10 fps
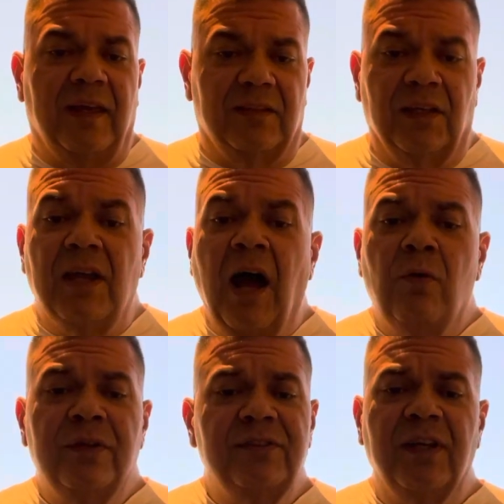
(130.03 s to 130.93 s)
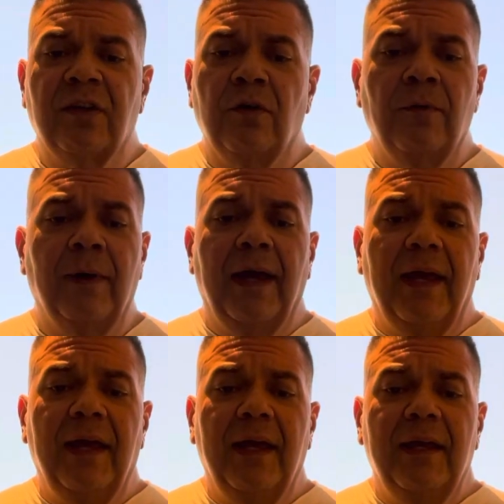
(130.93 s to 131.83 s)
The hours tick
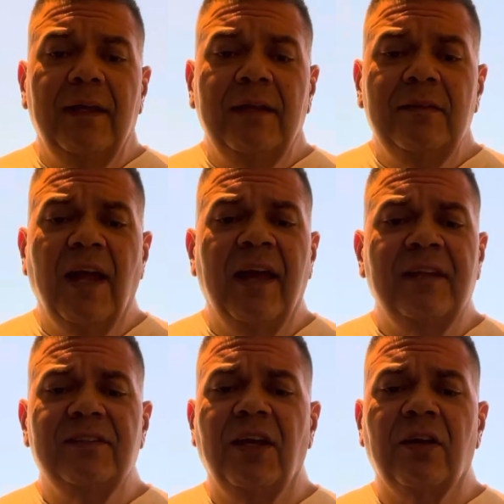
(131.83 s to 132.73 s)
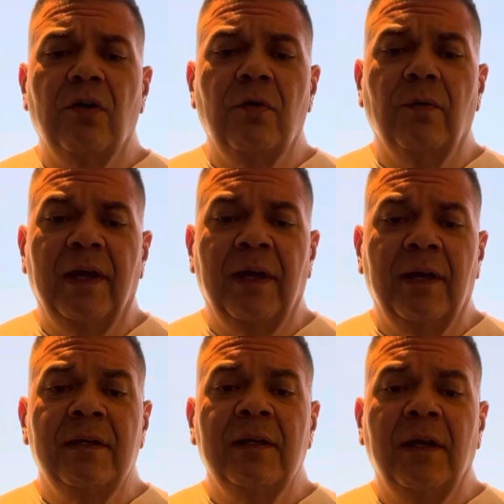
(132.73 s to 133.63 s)
away, they tick
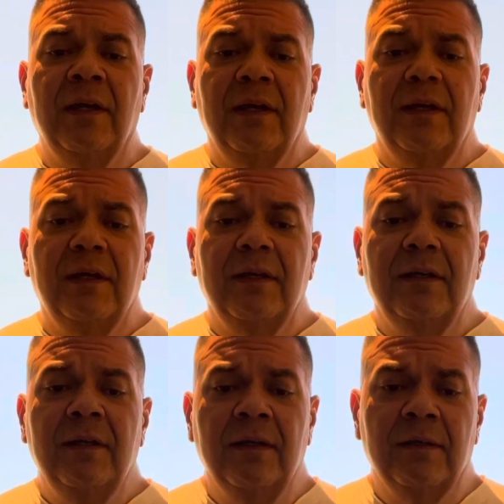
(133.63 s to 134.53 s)
away.